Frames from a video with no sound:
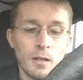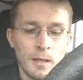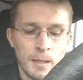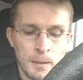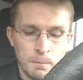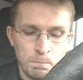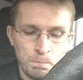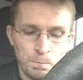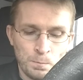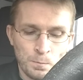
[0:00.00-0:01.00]

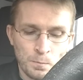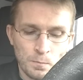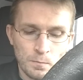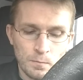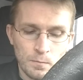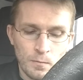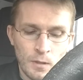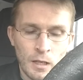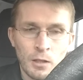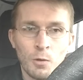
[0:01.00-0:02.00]
Um,
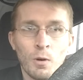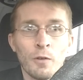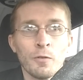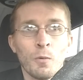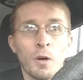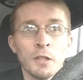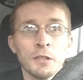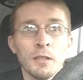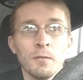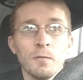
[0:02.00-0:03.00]
thank you all for
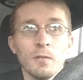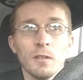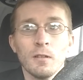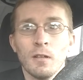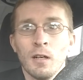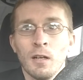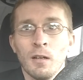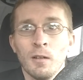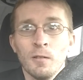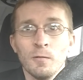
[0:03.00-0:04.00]
watching.
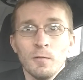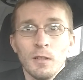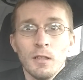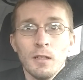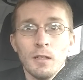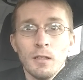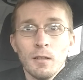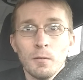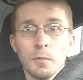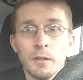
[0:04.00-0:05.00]
Uh,
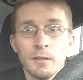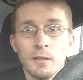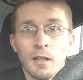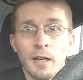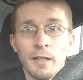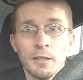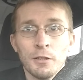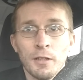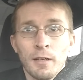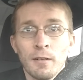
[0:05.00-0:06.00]
Please like,
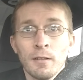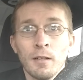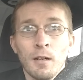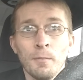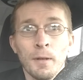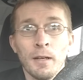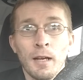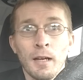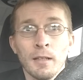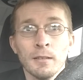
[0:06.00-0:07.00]
share, comment,
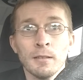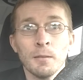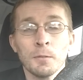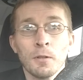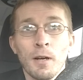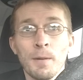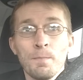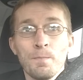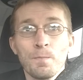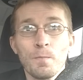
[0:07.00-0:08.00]
and
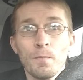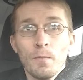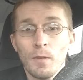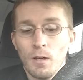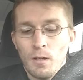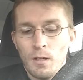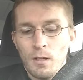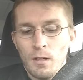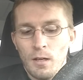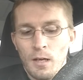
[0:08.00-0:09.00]
subscribe.
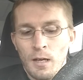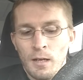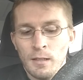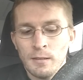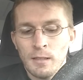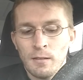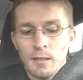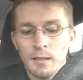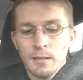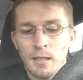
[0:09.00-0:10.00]
And until
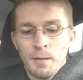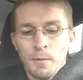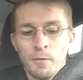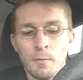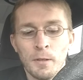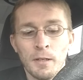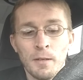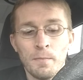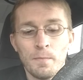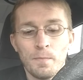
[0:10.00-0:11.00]
next time,
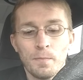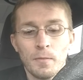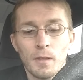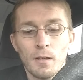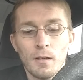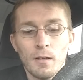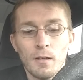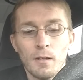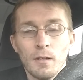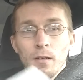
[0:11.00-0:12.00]
everybody,
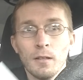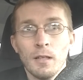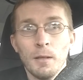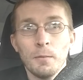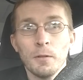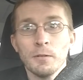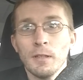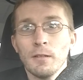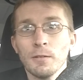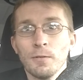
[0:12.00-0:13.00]
keep those
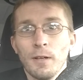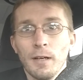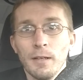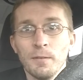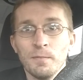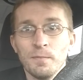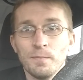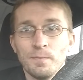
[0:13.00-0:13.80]
eagles flying.